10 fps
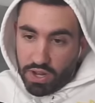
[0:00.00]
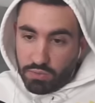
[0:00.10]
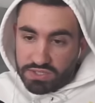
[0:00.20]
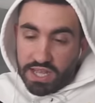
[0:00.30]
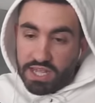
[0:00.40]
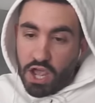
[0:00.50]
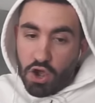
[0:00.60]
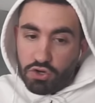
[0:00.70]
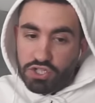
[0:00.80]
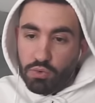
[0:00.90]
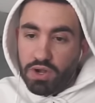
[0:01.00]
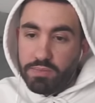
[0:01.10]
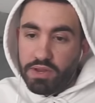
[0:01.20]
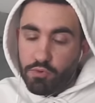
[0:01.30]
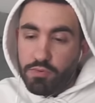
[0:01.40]
Wig was like, yo, do you want to
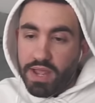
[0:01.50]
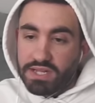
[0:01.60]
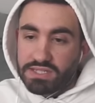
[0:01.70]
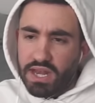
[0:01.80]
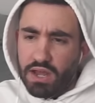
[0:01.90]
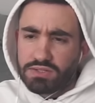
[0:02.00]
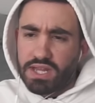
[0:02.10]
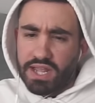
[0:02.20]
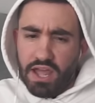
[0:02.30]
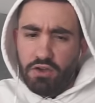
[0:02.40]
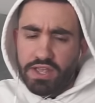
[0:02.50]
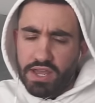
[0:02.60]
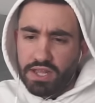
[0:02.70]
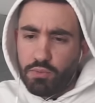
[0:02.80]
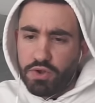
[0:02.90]
be roommates? And I was like, hell
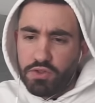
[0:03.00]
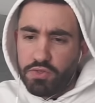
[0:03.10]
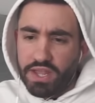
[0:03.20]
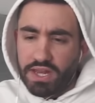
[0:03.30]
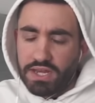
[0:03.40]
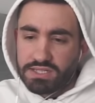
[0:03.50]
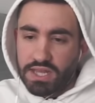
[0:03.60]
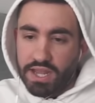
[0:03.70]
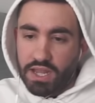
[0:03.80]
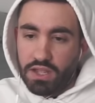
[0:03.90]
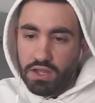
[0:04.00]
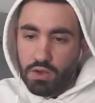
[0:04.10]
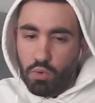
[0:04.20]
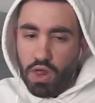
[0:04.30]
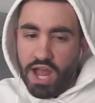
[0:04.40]
yeah. Like, when are you thinking? He's like,
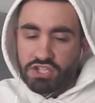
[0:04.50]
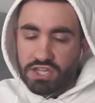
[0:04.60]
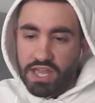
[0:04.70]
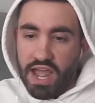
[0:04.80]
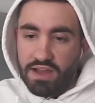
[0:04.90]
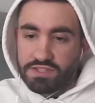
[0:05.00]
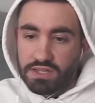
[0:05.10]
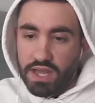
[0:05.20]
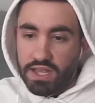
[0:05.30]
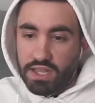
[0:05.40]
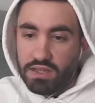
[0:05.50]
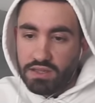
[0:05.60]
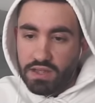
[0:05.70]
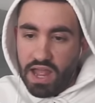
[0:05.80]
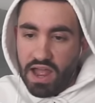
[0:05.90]
well, I actually have to like
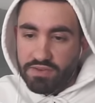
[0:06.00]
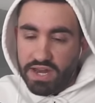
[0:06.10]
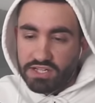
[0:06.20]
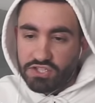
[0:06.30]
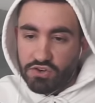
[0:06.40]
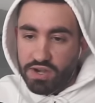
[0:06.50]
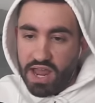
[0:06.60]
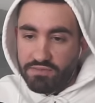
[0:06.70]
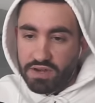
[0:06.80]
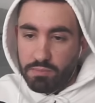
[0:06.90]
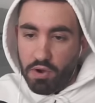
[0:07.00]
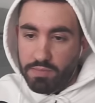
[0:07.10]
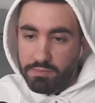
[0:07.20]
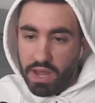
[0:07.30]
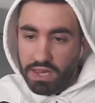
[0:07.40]
have an answer and have an
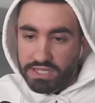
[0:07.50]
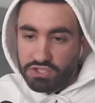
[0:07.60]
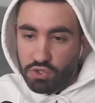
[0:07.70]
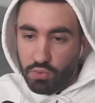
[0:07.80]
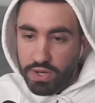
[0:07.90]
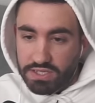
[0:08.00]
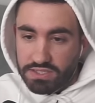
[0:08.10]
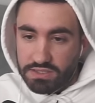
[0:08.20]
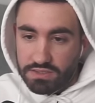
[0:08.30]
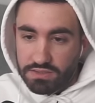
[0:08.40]
apartment by like 2 weeks.